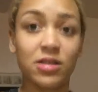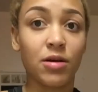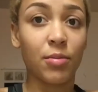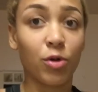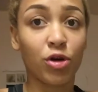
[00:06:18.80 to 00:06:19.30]

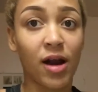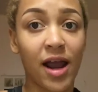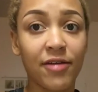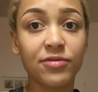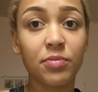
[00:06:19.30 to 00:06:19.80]
some
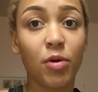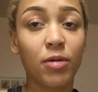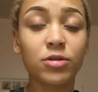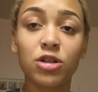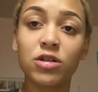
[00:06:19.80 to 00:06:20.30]
Kraft
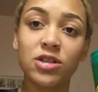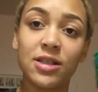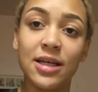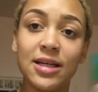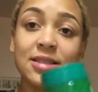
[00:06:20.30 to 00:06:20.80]
Parmesan
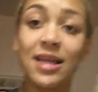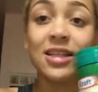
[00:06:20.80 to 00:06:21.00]
cheese,